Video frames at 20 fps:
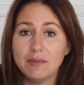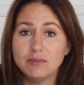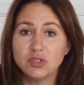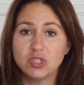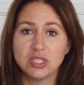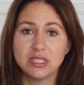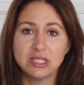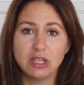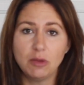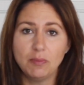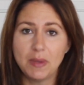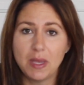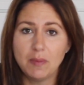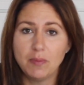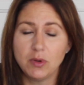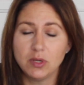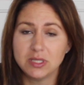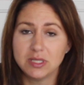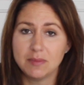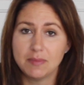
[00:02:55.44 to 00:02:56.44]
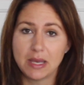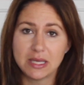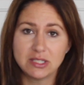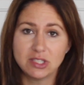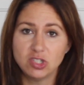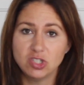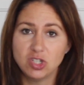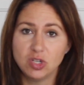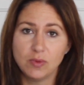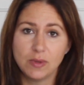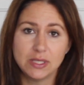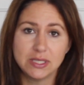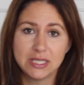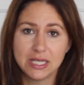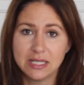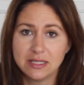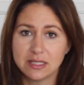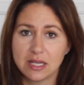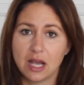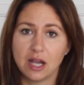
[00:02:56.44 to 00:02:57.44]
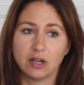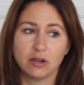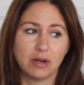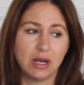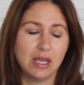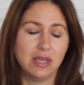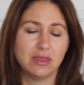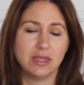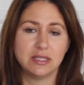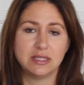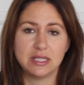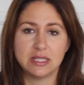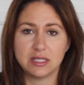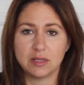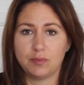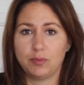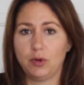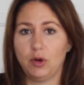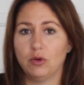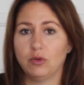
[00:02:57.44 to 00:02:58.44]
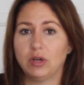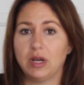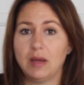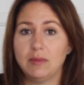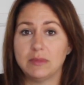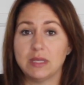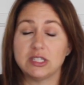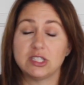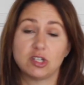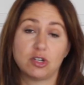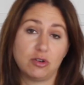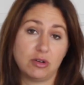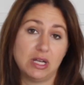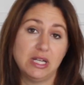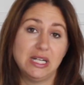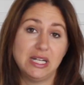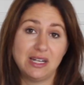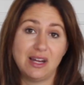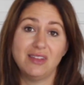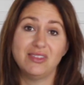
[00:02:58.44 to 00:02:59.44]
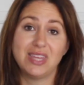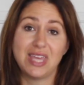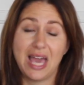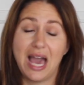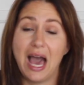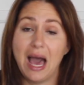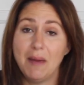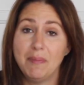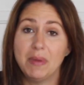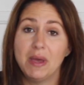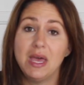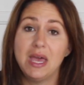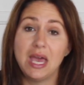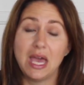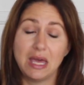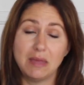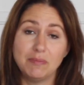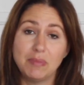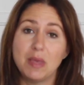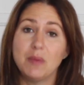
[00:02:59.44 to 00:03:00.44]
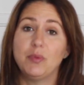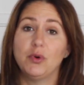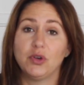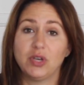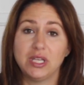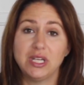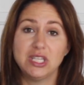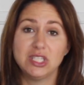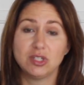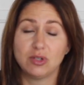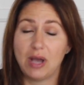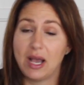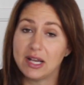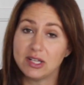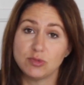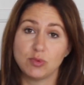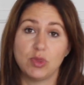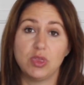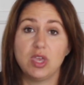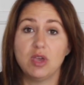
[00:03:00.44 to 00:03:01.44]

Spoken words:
just tell people to message you on TikTok, right? This is a program that's created on the app and people can interact with